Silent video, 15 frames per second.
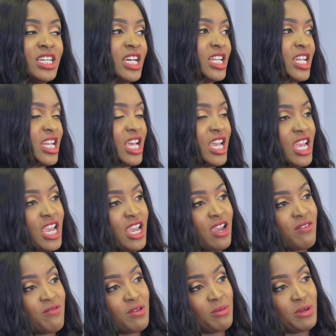and then
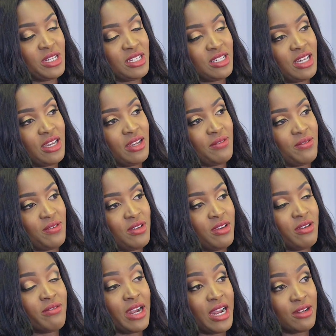everybody's life
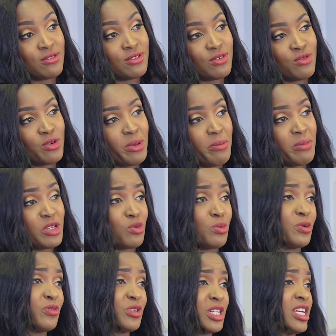around will be
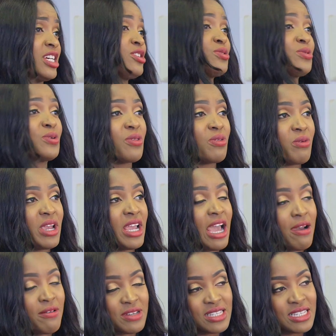miserable for the next 2 or 3
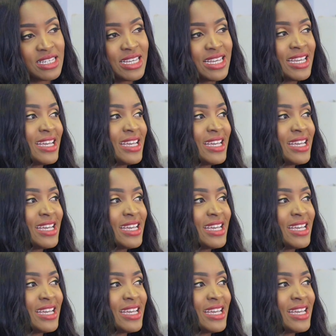hours.